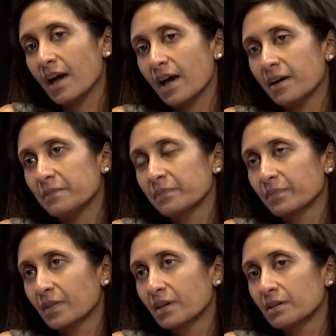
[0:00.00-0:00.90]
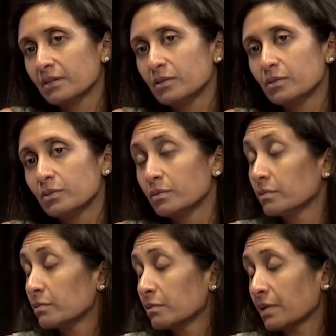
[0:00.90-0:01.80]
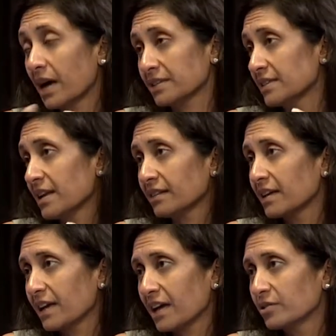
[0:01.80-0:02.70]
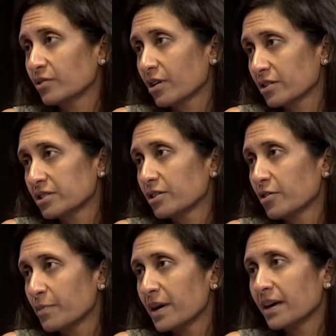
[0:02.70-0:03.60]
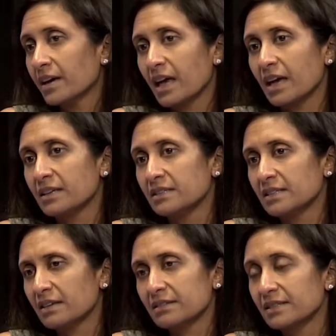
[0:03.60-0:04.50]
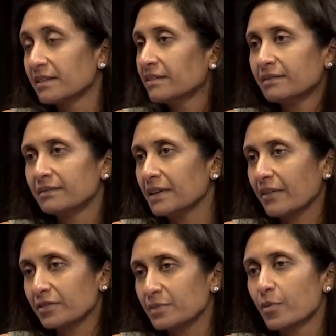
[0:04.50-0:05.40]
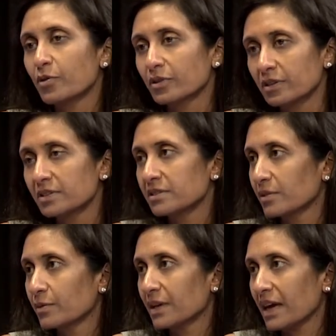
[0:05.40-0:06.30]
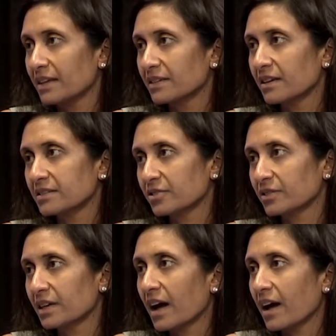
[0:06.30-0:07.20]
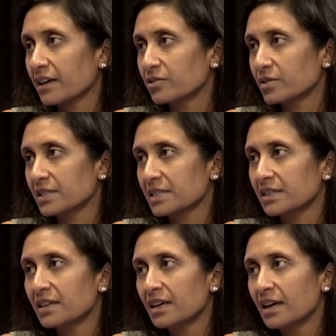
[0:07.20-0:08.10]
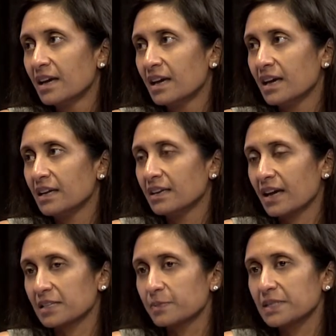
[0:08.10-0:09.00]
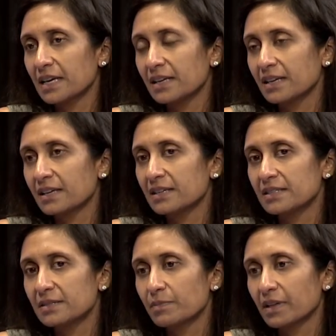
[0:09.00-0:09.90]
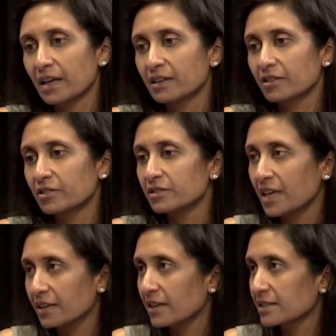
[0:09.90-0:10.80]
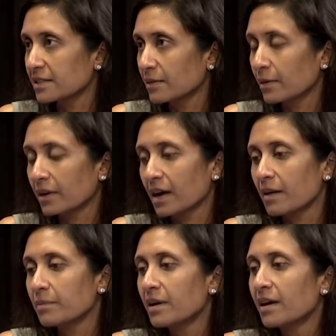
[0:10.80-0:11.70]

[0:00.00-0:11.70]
has a lung adenocarcinoma and is a never smoker, and so we had certainly high interest in expediting his molecular diagnostic workup.